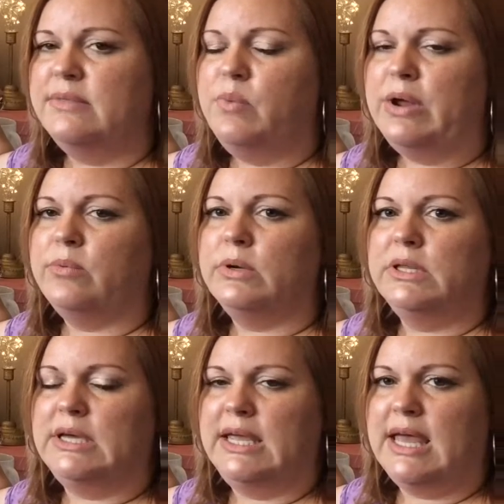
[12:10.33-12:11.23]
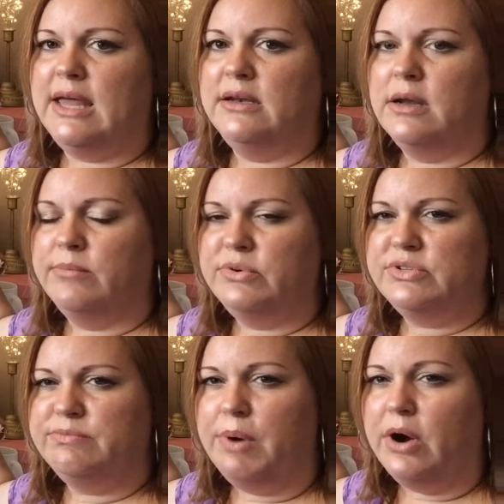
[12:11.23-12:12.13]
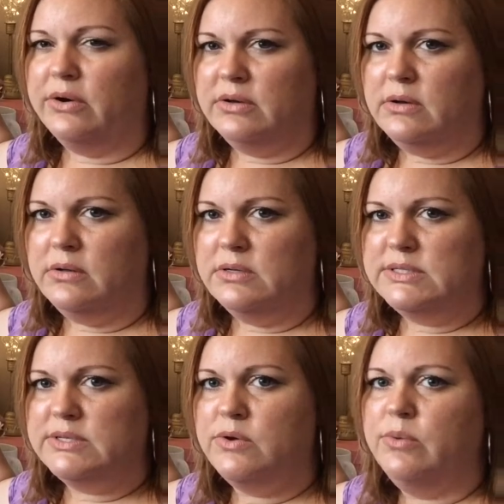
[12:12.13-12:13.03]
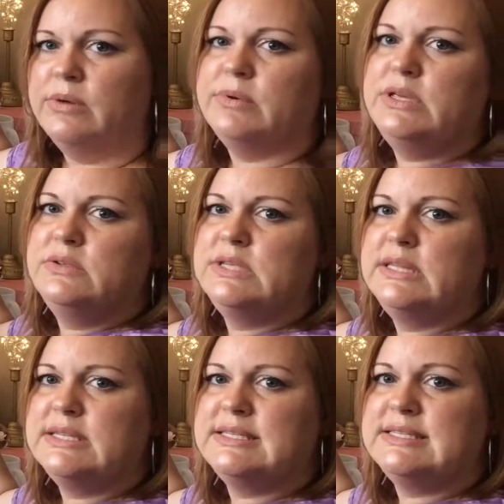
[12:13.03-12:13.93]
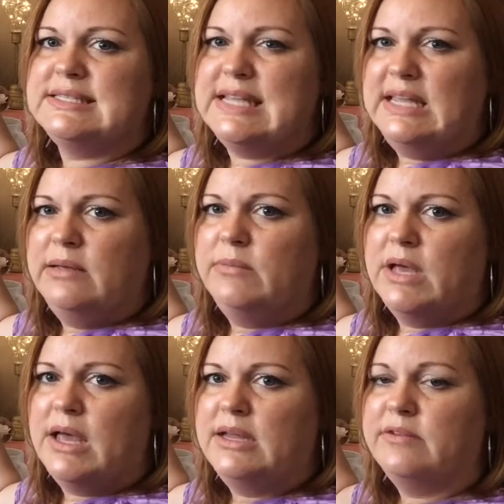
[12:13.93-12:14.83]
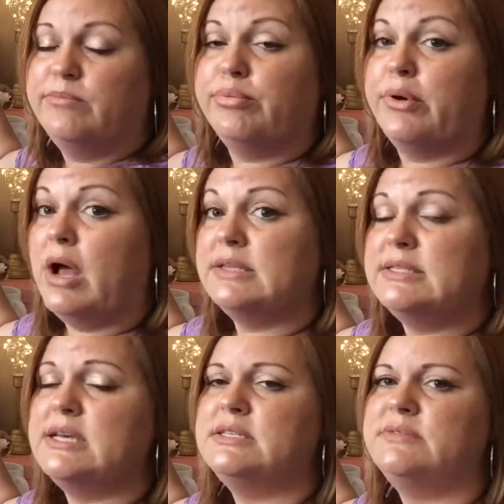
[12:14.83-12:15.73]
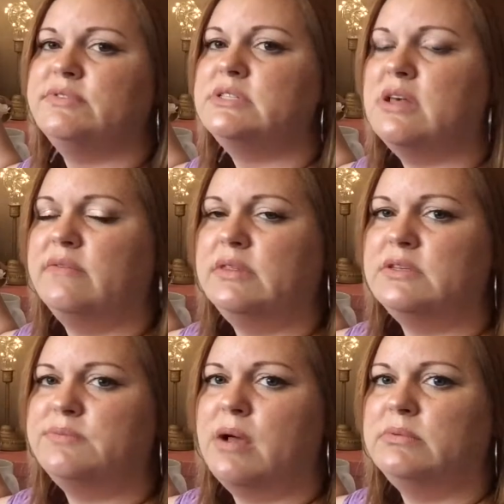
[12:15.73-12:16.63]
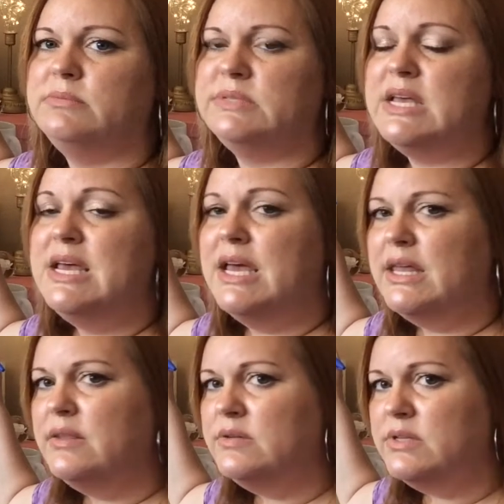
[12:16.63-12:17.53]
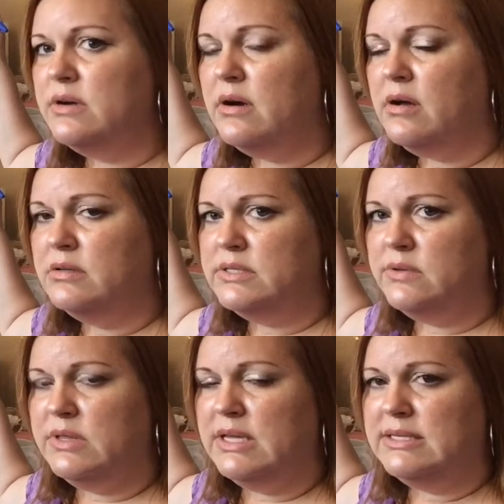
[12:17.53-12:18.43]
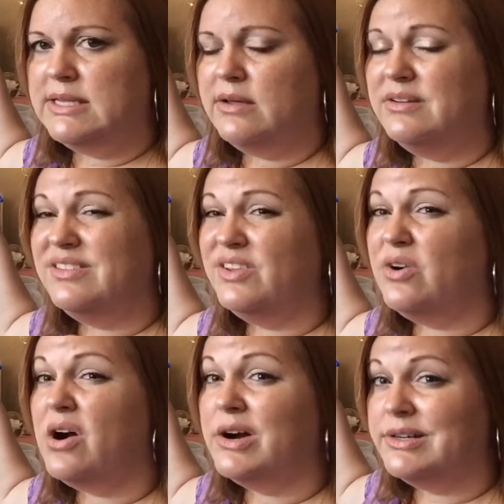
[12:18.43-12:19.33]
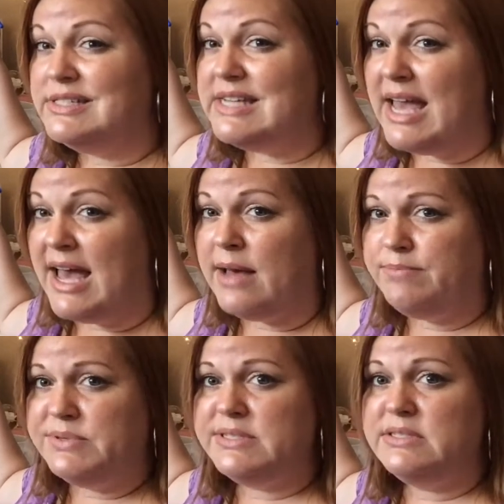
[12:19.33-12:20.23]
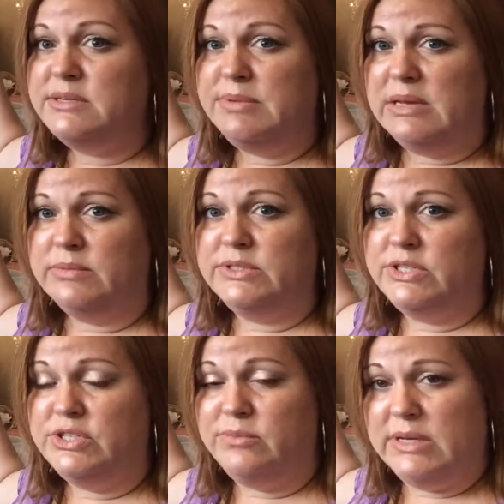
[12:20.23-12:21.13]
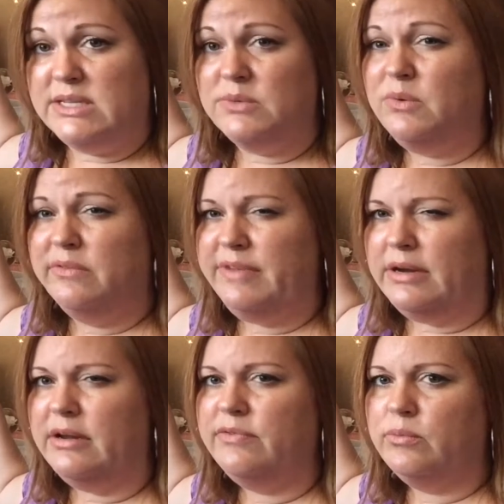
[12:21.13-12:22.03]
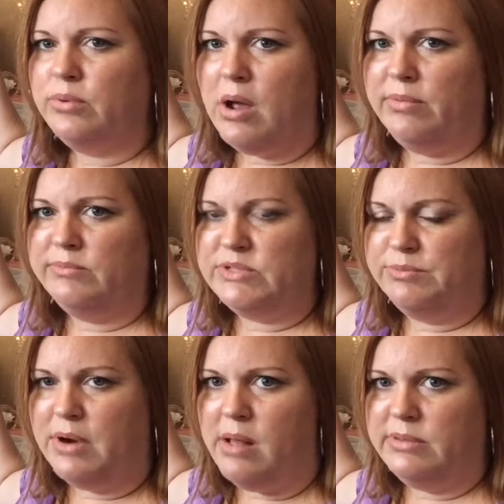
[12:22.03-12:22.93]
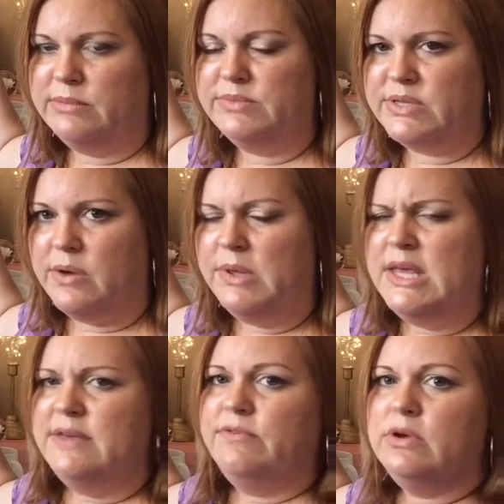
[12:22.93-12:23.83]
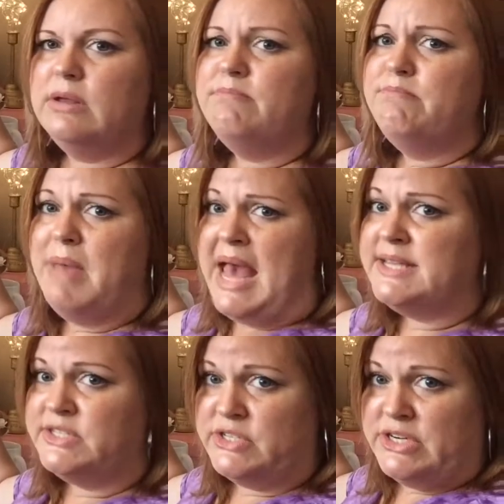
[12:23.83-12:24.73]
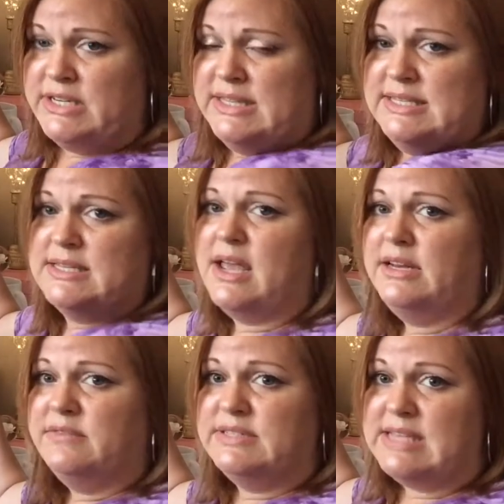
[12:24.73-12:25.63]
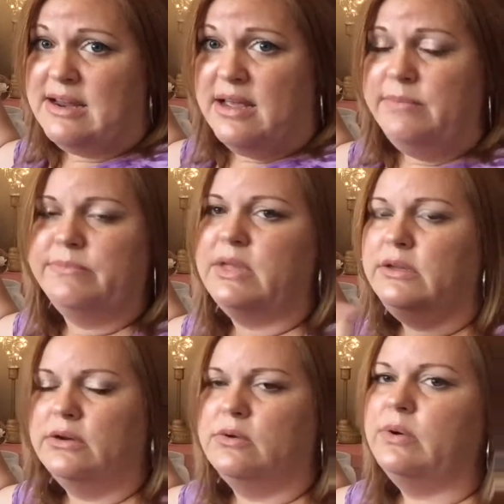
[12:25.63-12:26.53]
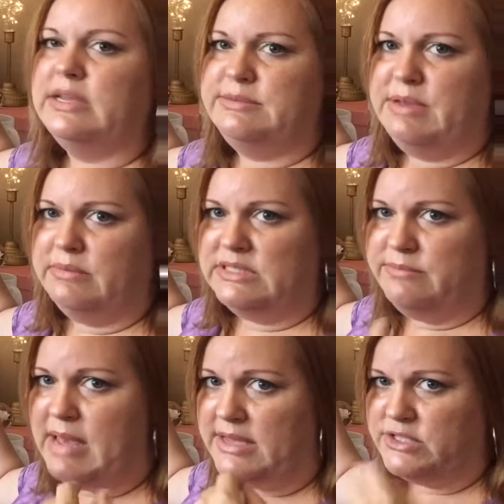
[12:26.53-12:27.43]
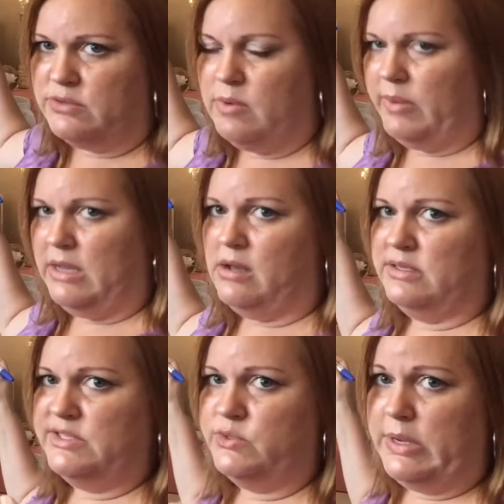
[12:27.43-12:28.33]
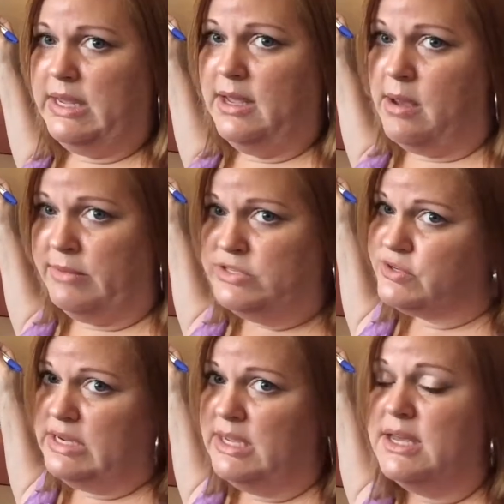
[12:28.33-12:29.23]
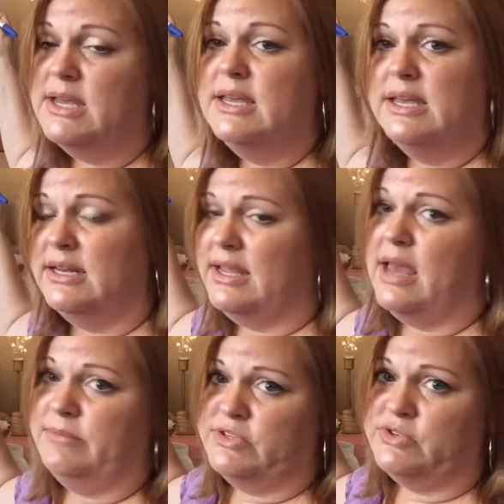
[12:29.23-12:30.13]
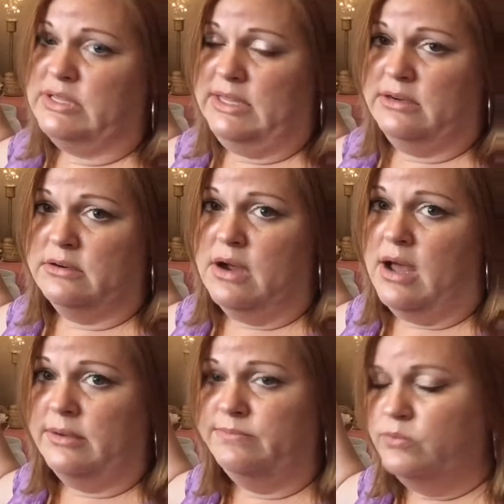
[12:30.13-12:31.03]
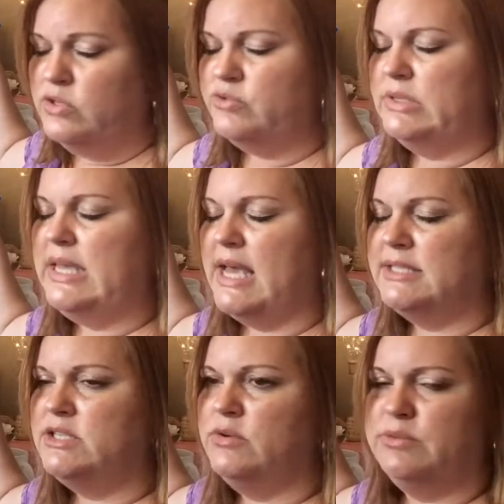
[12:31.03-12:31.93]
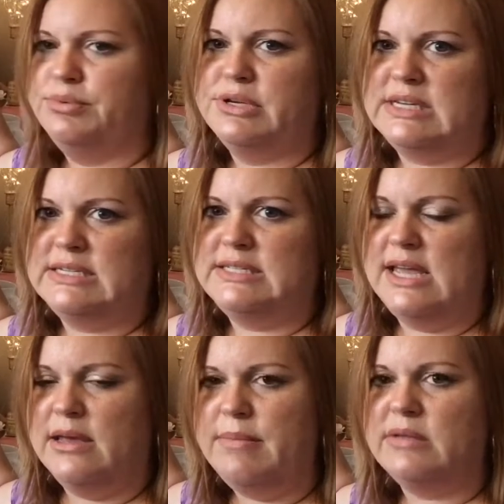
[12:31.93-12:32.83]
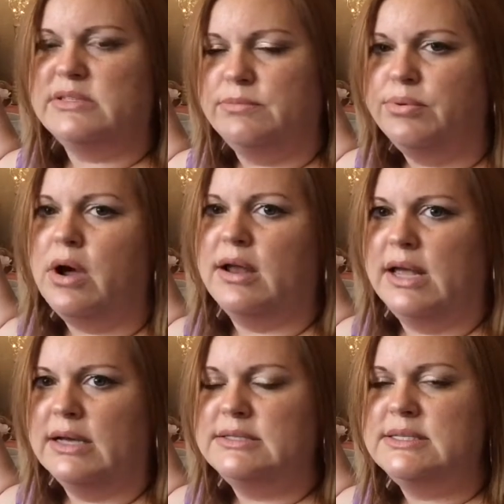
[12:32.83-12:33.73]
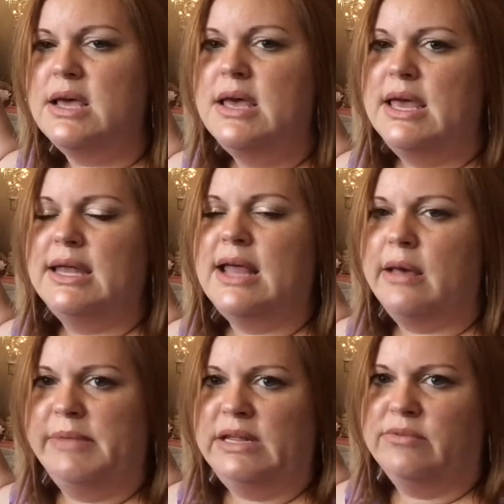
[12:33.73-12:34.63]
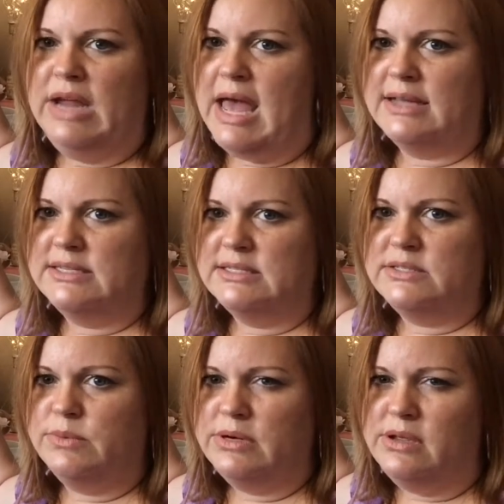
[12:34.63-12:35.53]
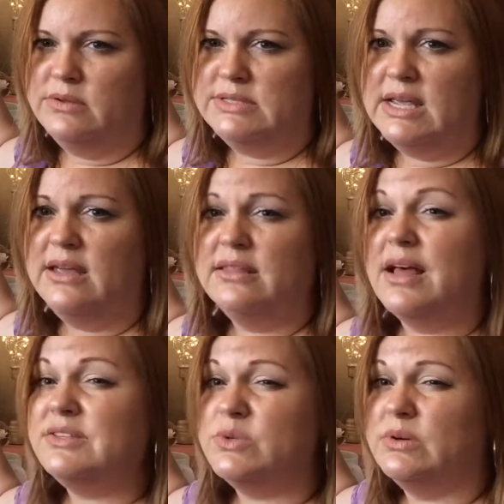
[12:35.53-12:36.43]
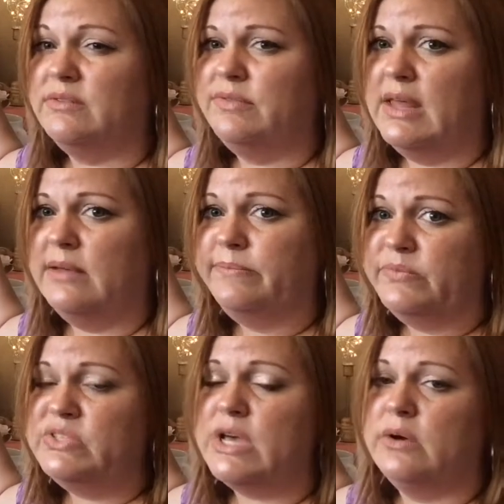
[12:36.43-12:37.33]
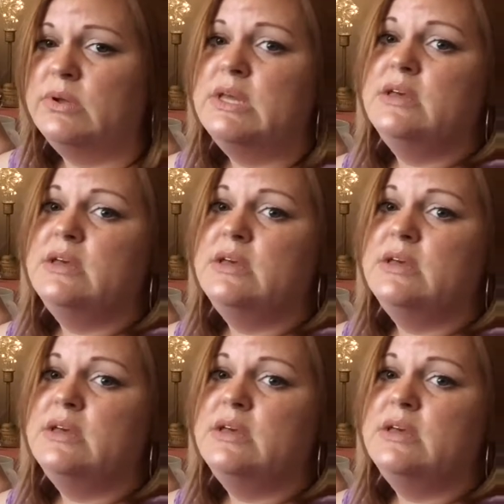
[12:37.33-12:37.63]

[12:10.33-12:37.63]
where we're looking at numbers of particles, where we're using the same kind of process for solving those problems, and those are also things that there aren't apps to be able to do because it will vary from problem to problem. So if you can master this kind of setup, then you're going to be able to master what we call stoichiometry in chemistry later on, which really has to do with predicting amounts of products and how many reactants we're using and that sort of thing. So